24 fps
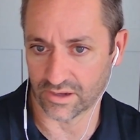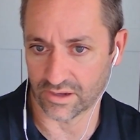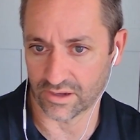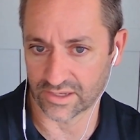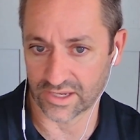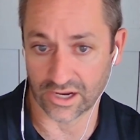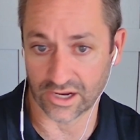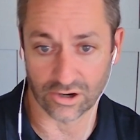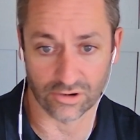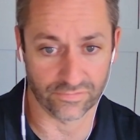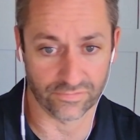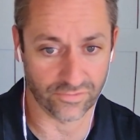
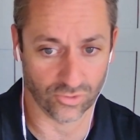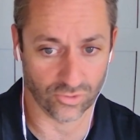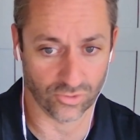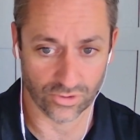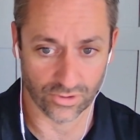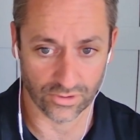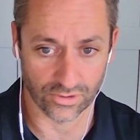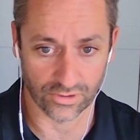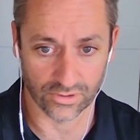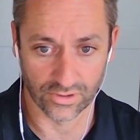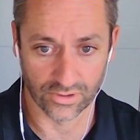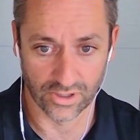care for
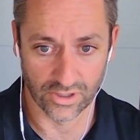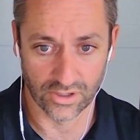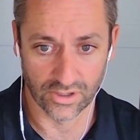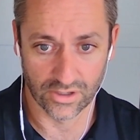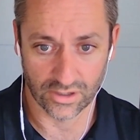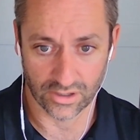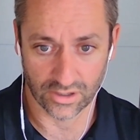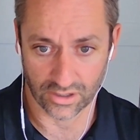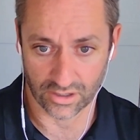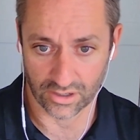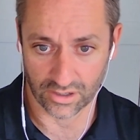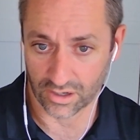her
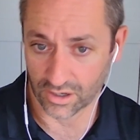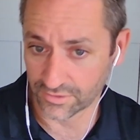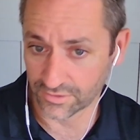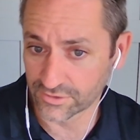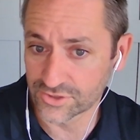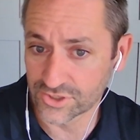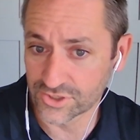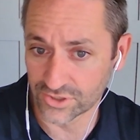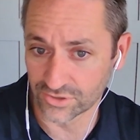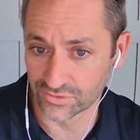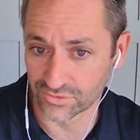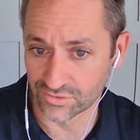other
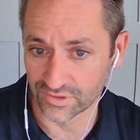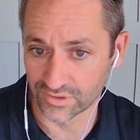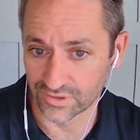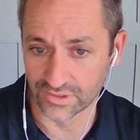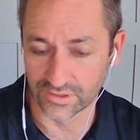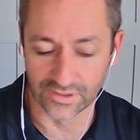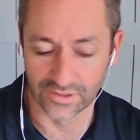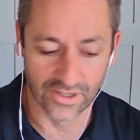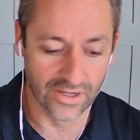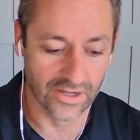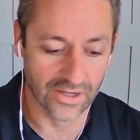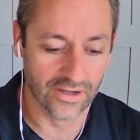
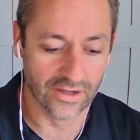children